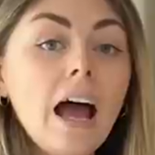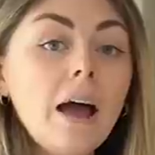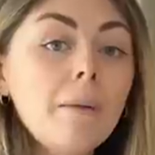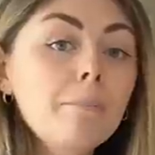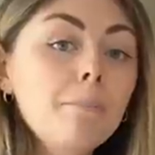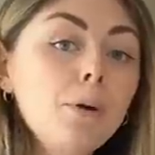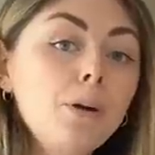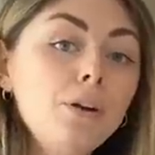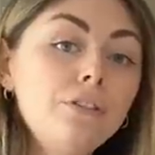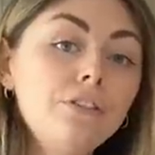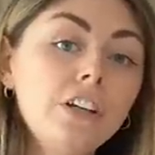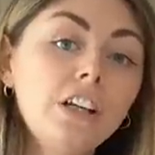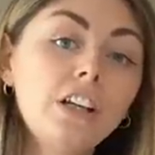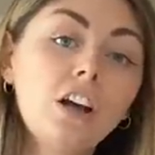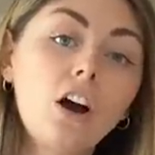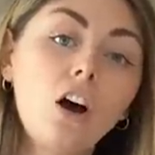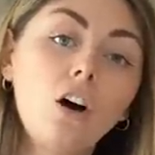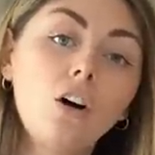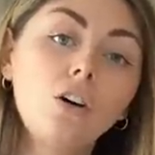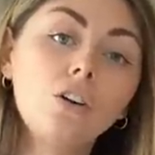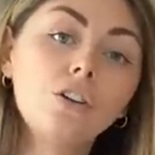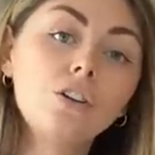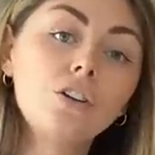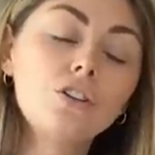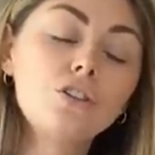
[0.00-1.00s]
And moving
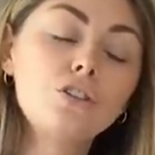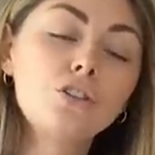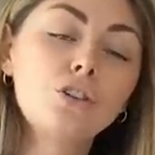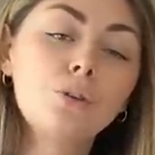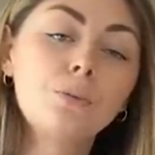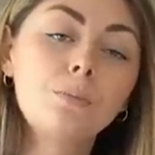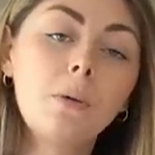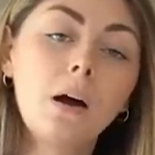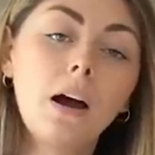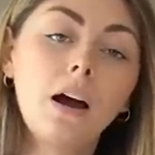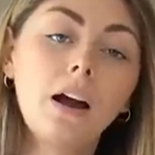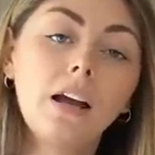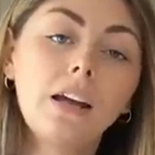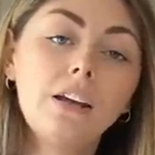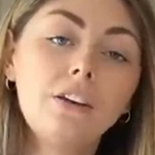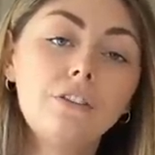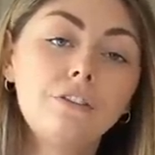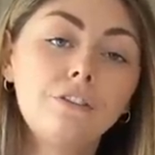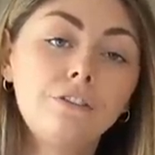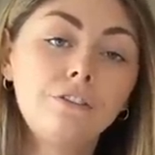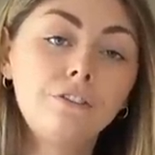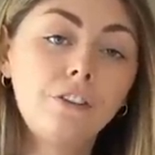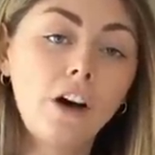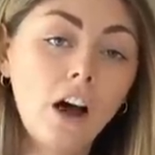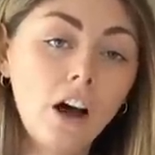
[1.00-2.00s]
on to my
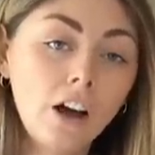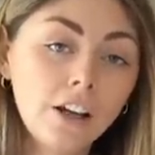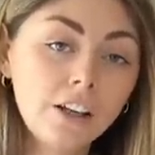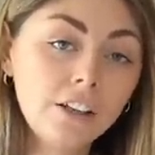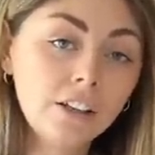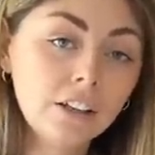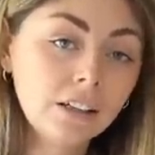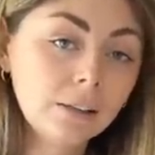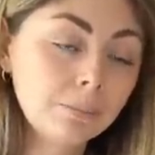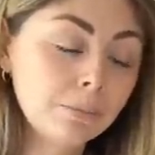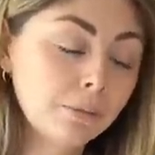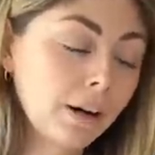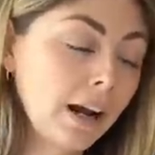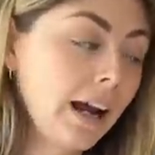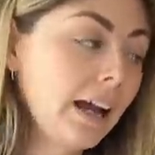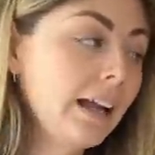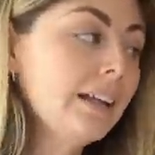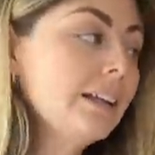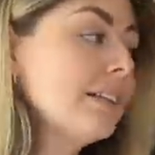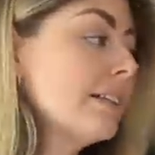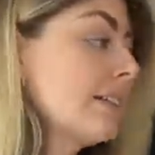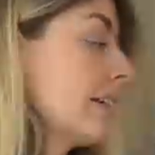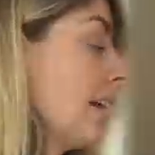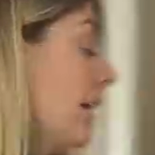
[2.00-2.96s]
final brand,